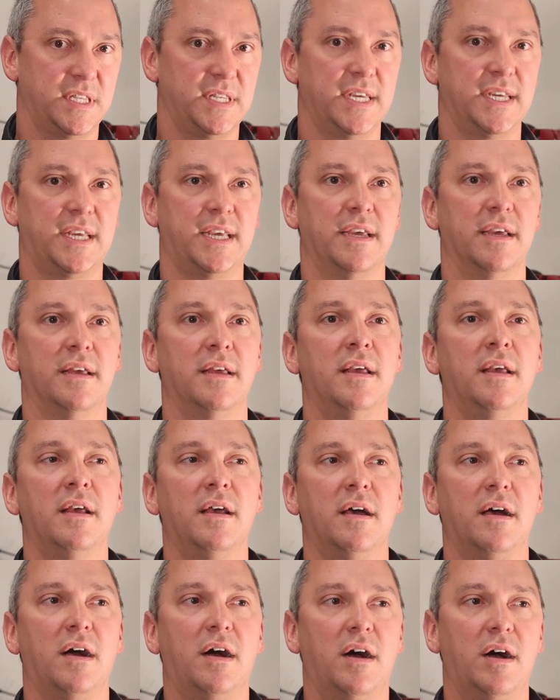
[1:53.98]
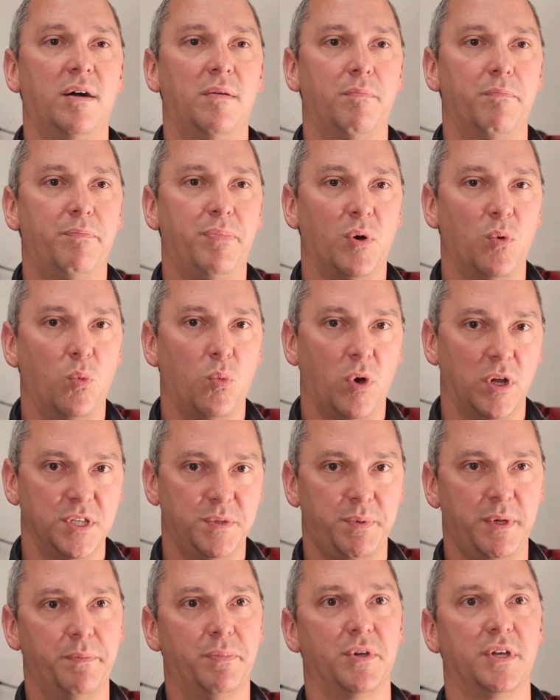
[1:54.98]
the ticket. Um, but once
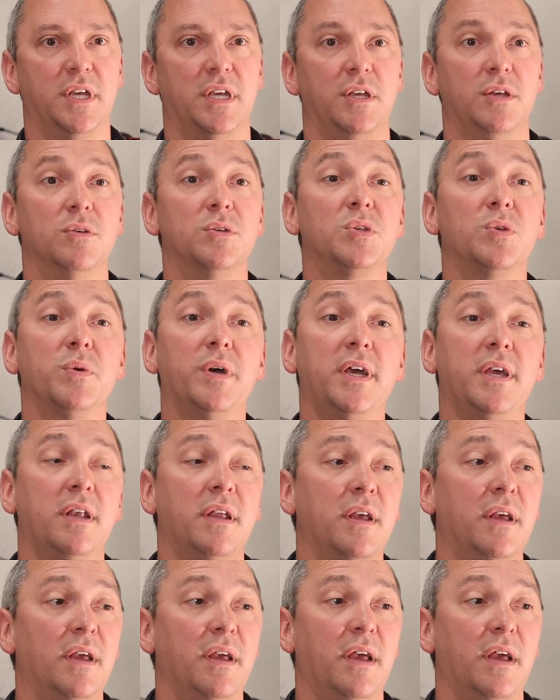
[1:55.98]
people get used to it